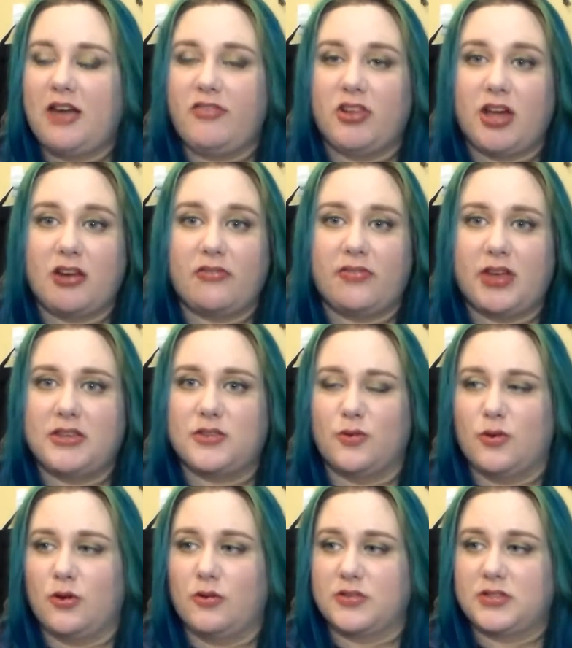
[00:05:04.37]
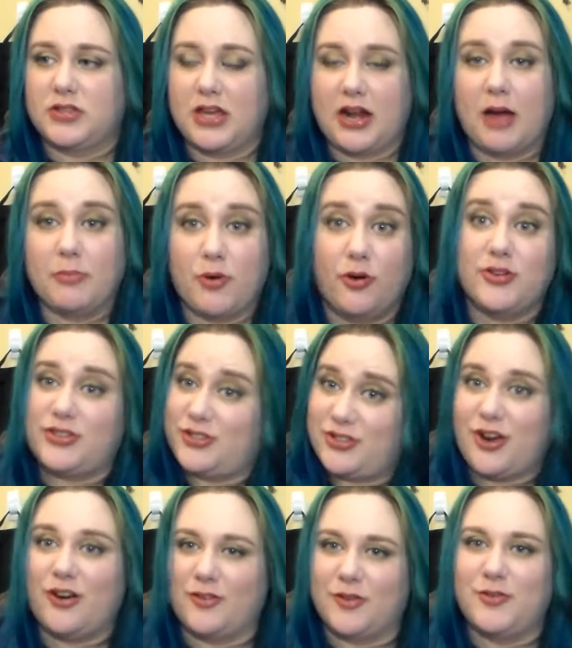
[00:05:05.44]
I have a lot of face oils that I'm going to
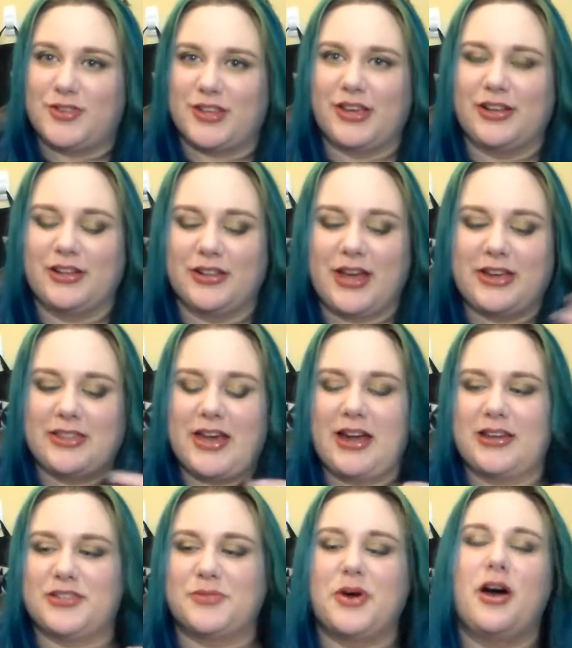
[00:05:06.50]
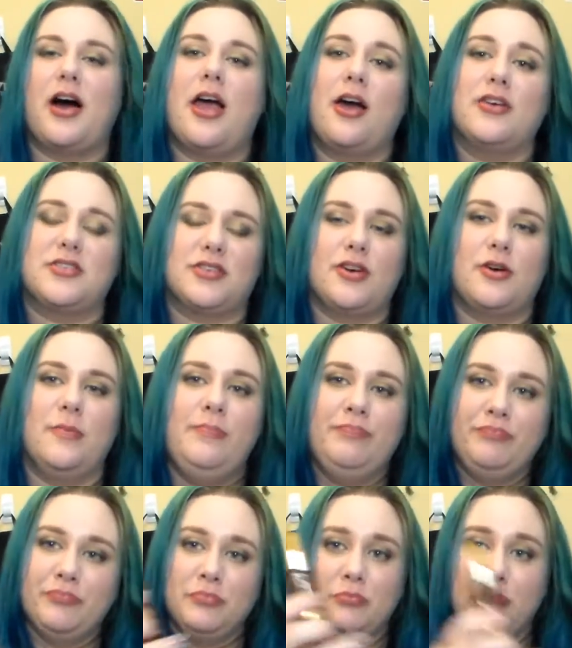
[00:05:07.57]
start using like that as well. I also
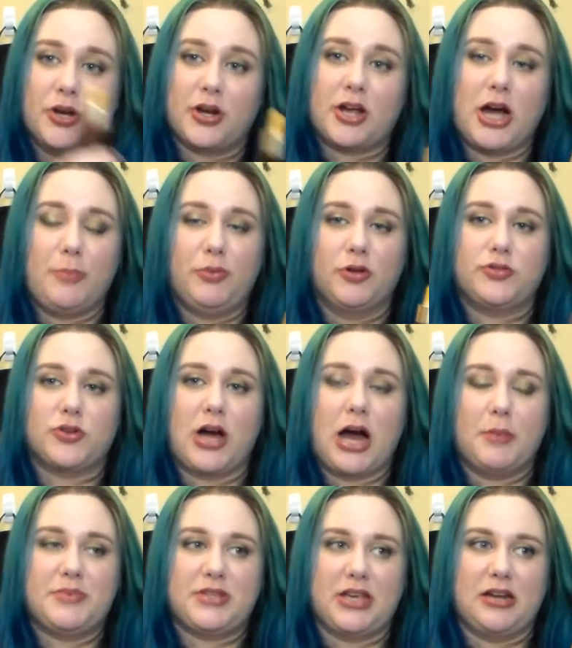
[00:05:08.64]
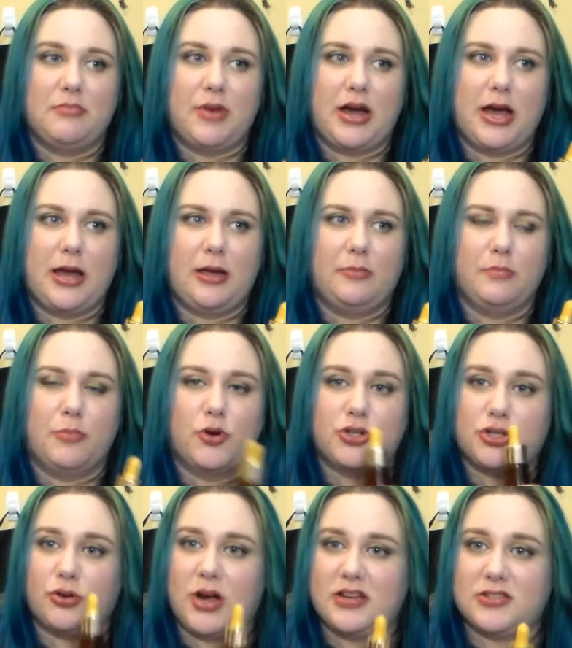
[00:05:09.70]
put a couple of drops in my
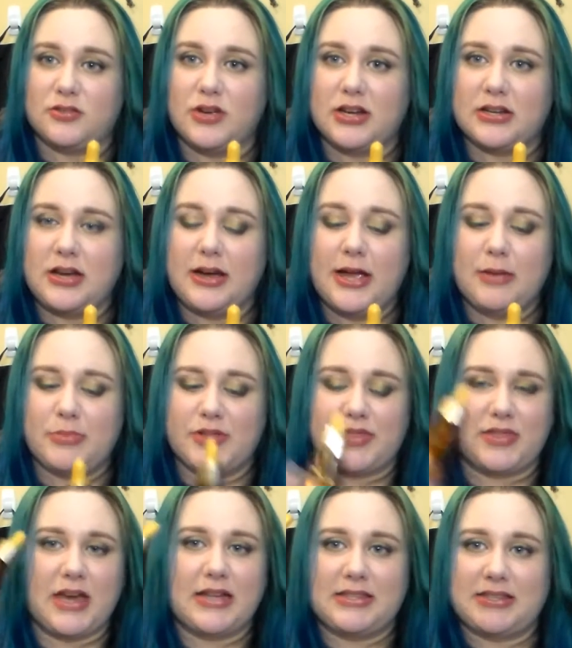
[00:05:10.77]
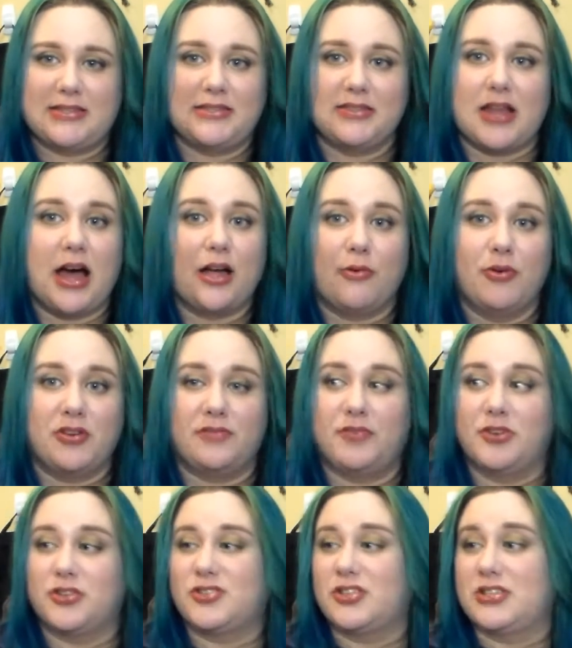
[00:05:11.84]
moisturizer at night, but that's not going to
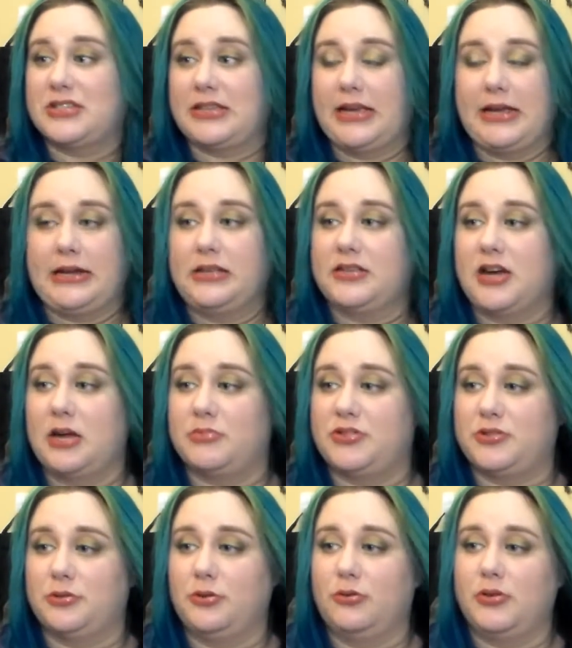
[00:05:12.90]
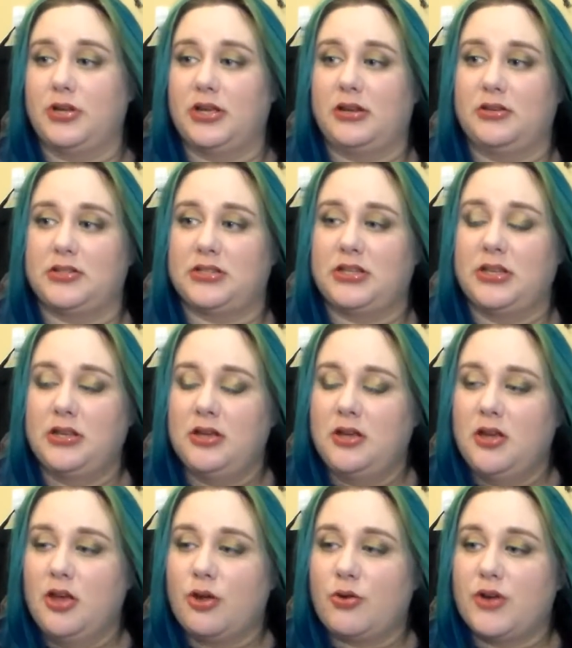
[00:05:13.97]
finish this anytime soon. And
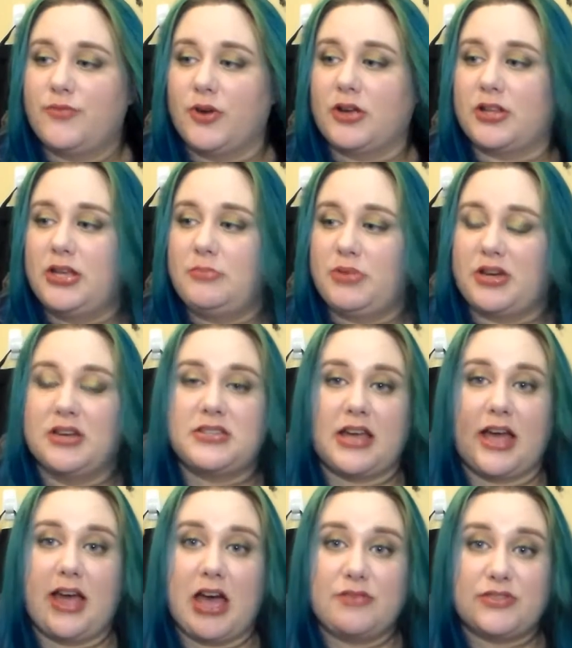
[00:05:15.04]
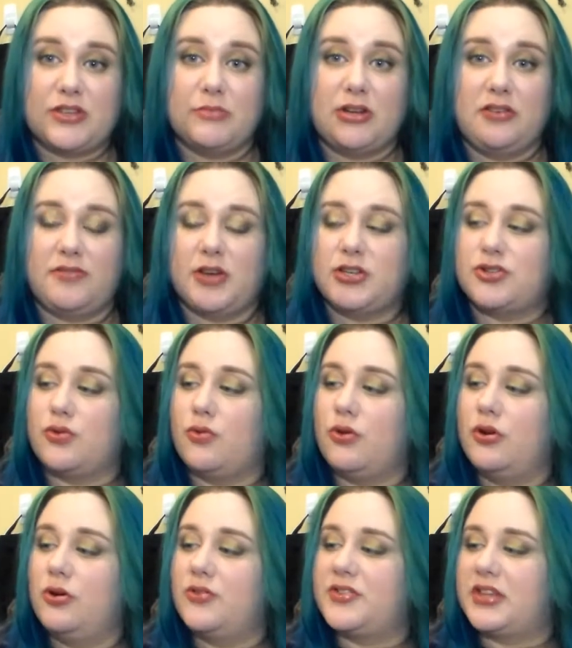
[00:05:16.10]
quite frankly, because I have so many facial
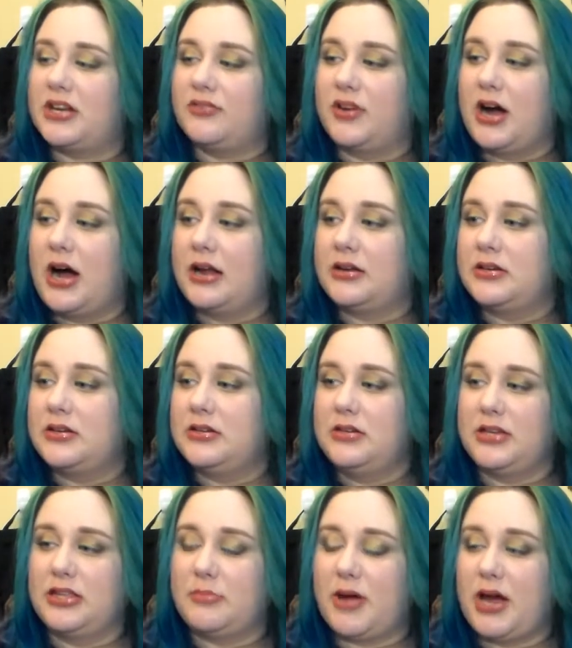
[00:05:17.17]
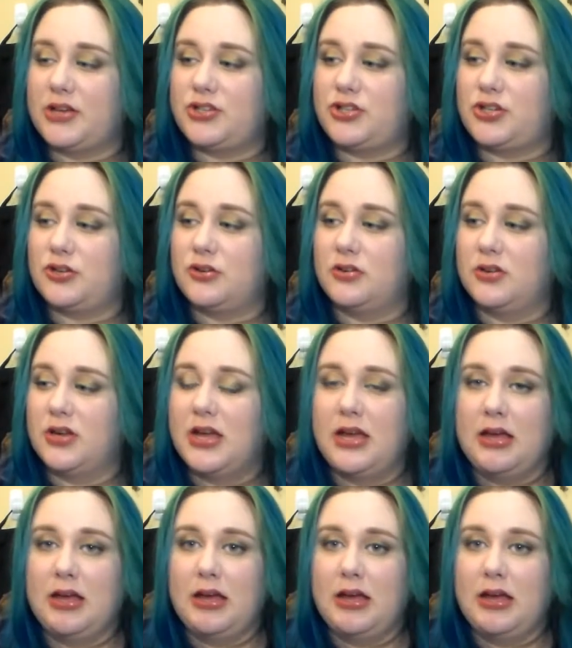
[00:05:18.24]
oils that I've gotten in the past year,